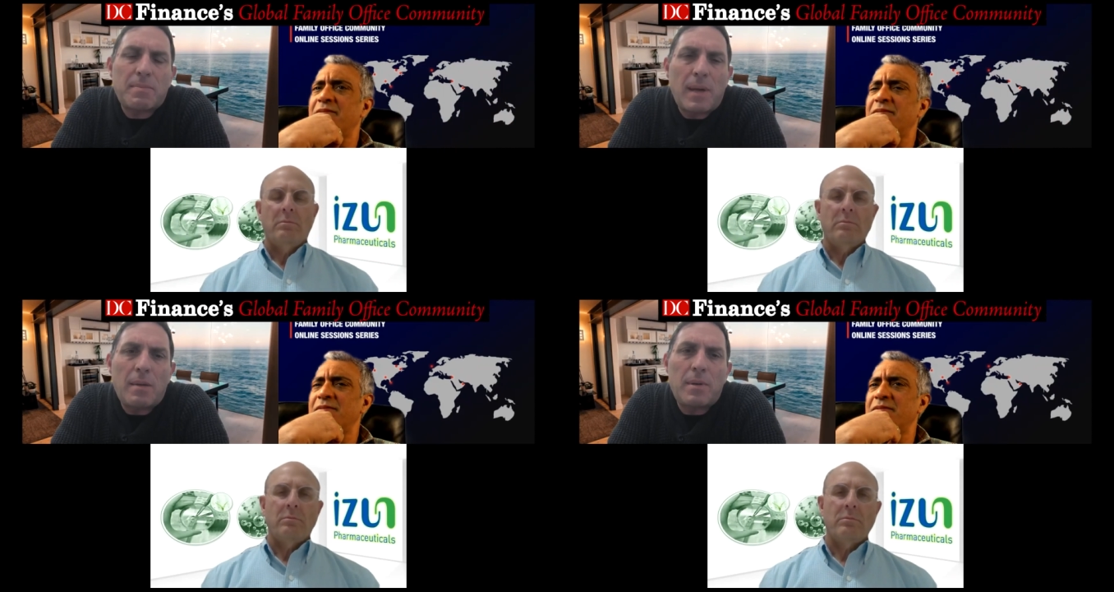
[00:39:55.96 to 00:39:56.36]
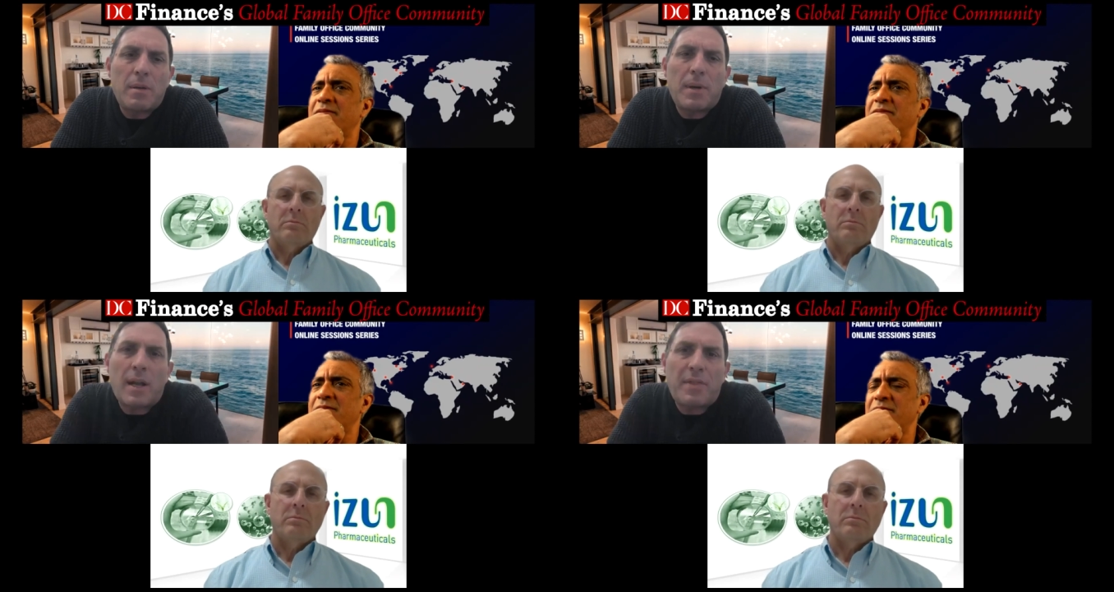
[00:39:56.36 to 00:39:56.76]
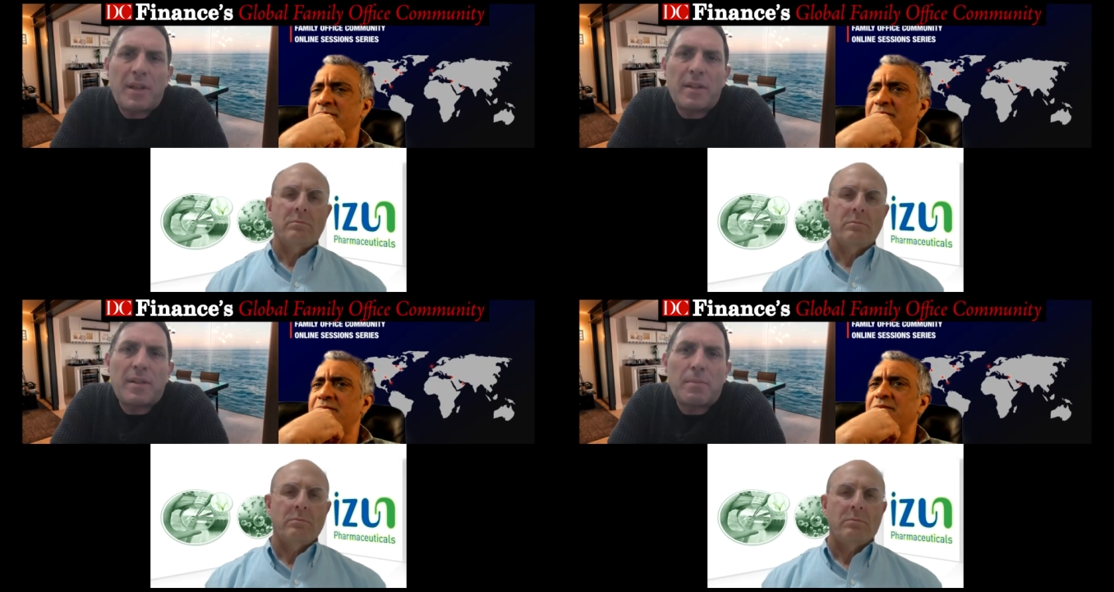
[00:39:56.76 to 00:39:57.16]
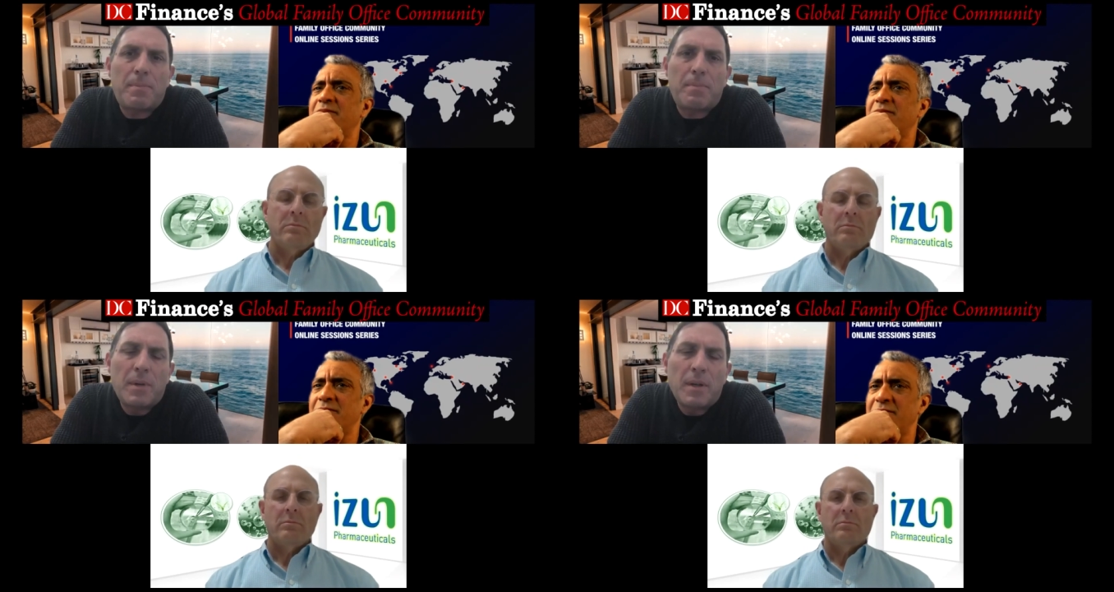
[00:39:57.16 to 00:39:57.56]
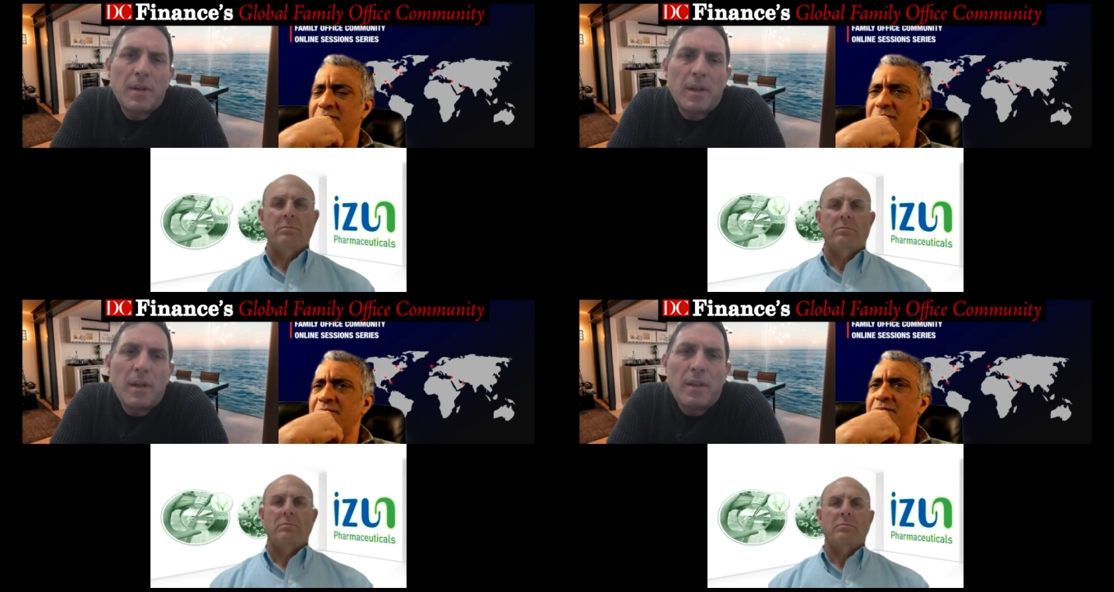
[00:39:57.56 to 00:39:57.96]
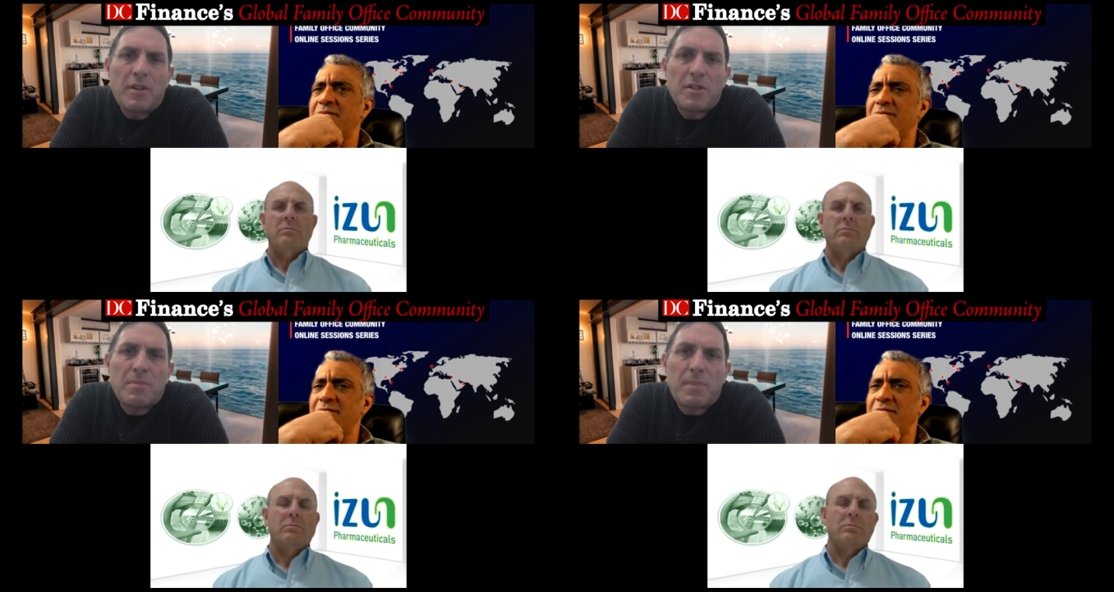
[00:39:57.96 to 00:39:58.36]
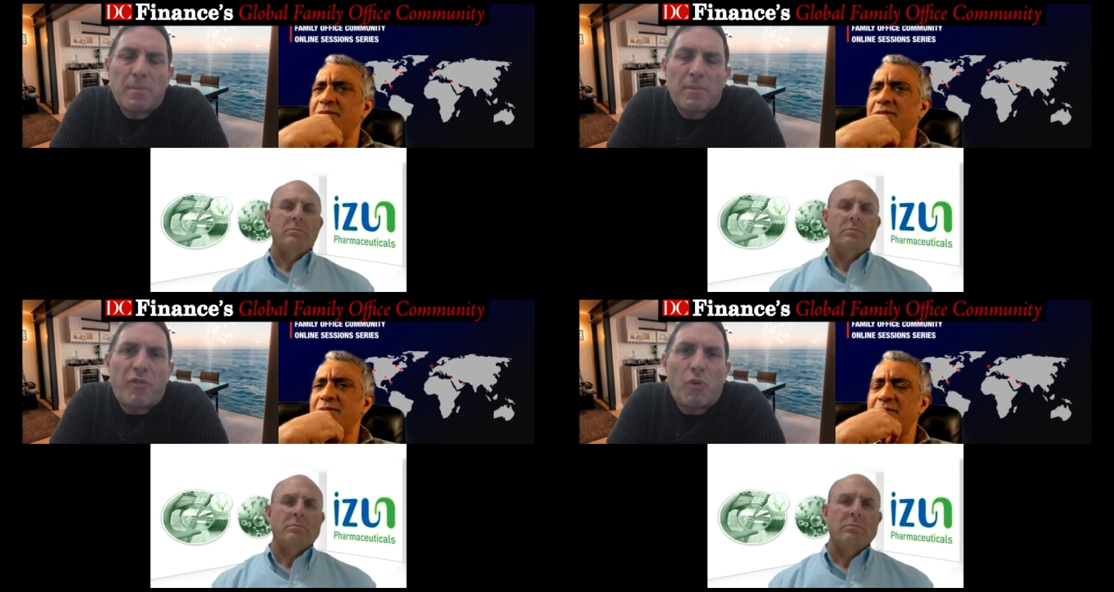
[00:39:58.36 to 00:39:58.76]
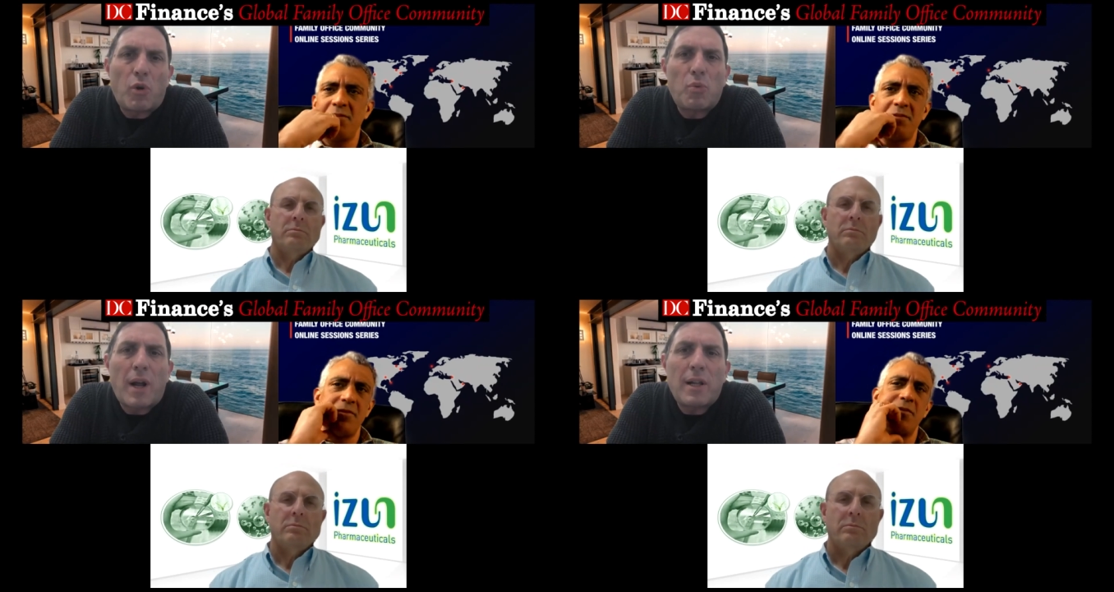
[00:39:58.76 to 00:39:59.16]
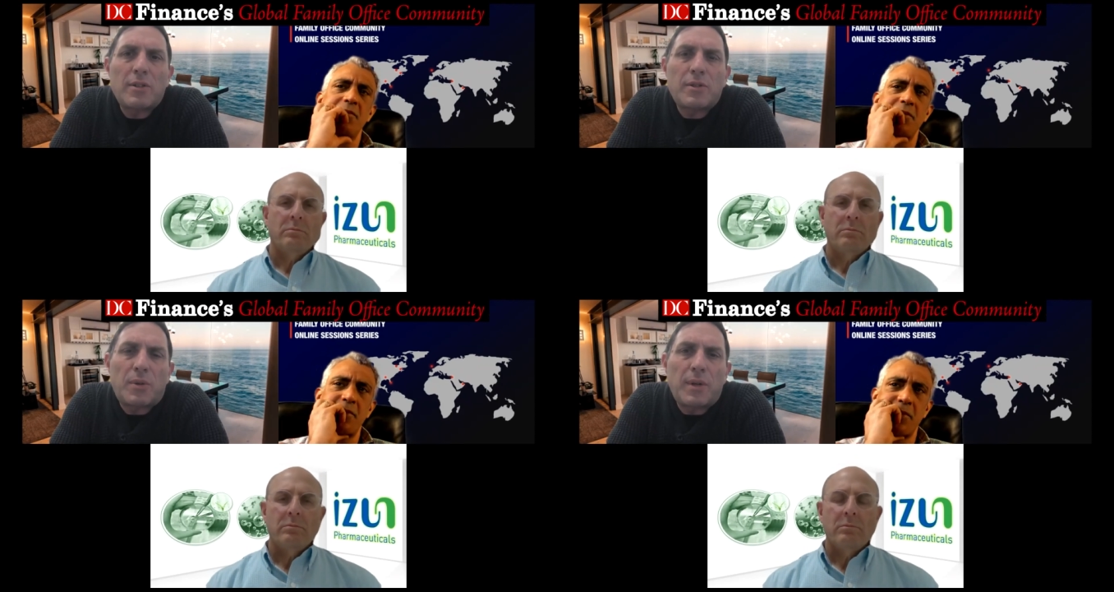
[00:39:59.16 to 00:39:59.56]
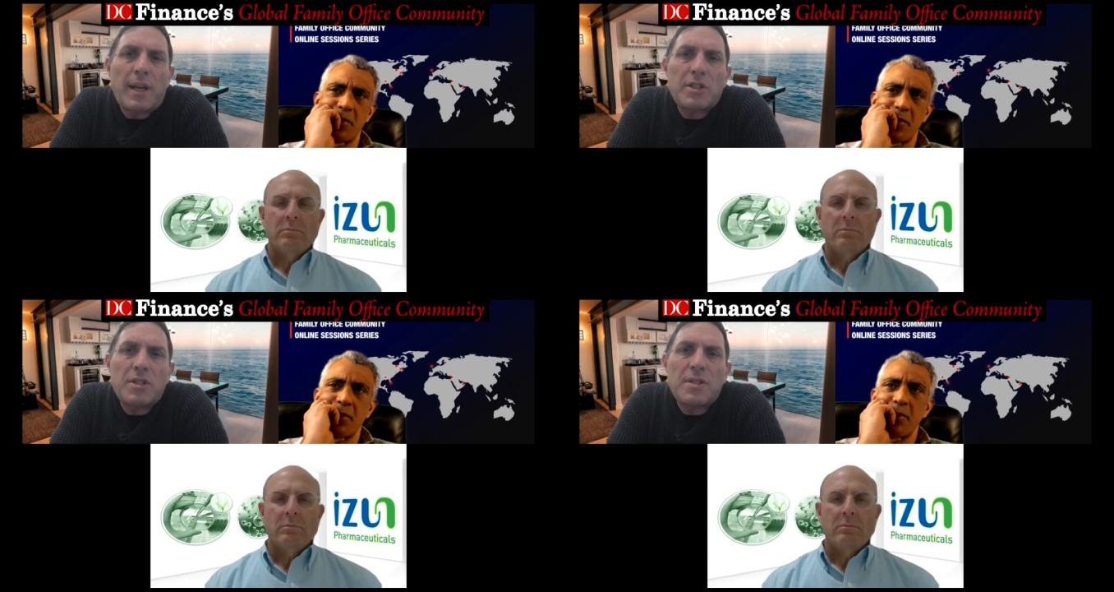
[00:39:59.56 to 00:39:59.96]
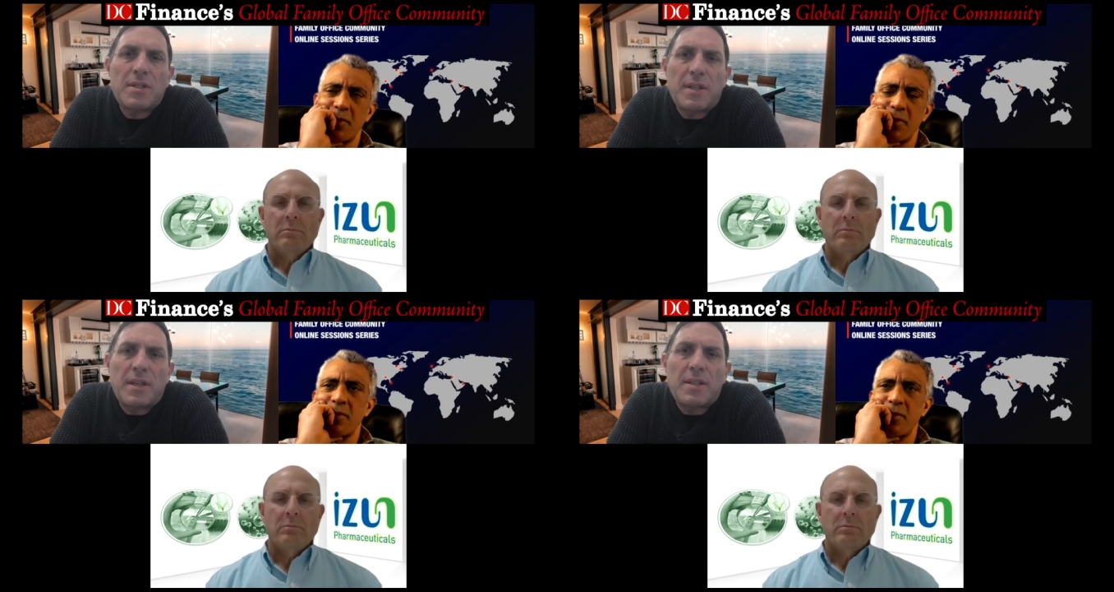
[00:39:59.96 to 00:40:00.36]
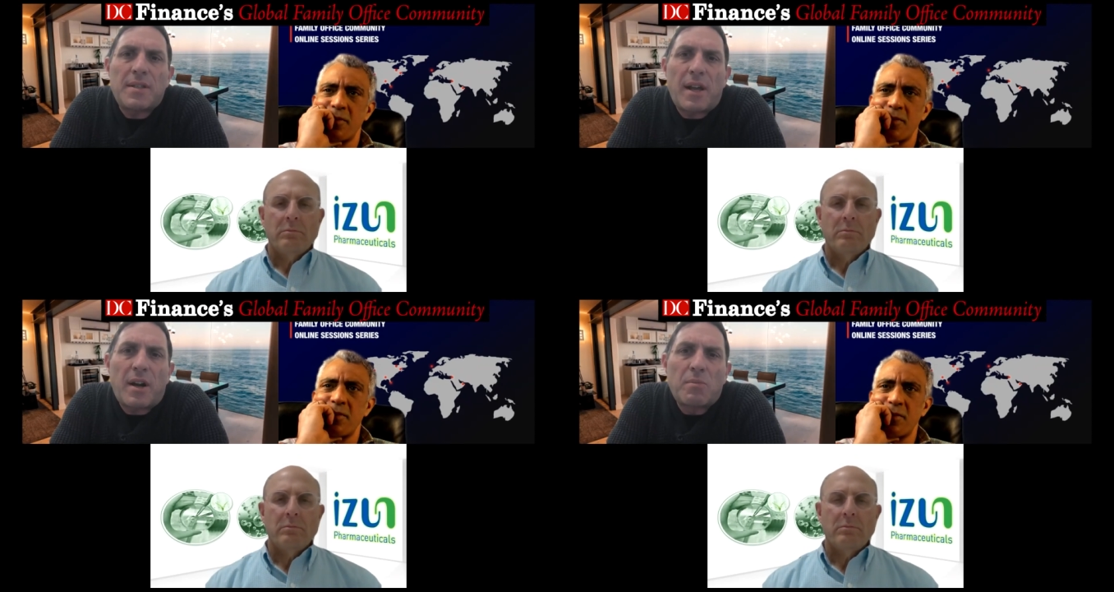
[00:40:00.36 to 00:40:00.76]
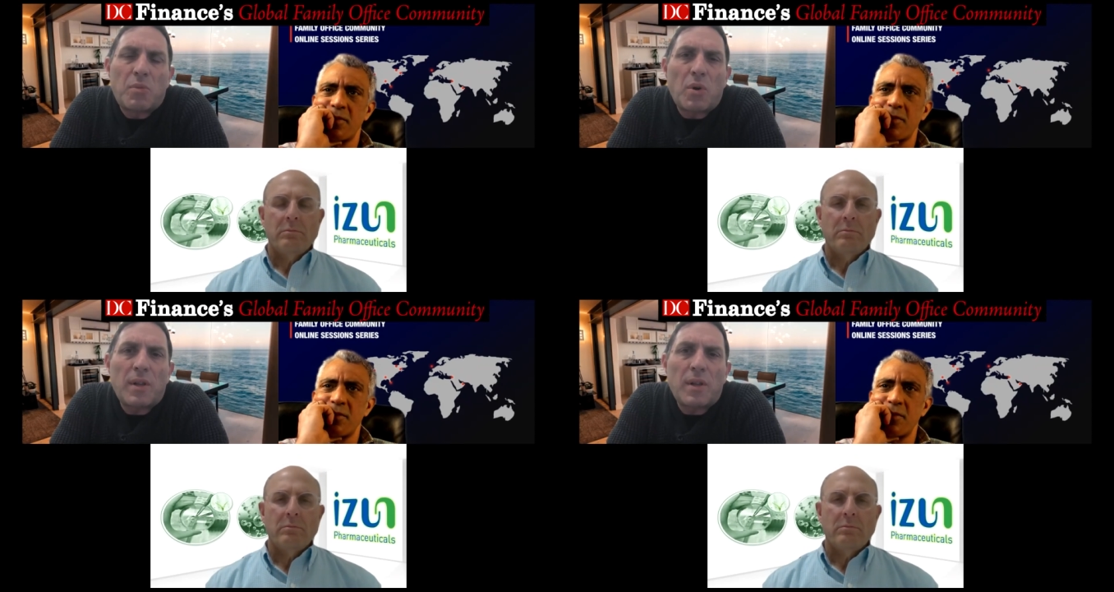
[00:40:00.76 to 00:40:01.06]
Speaker 1: maybe, but I think there there's about four regulatory agencies that are more or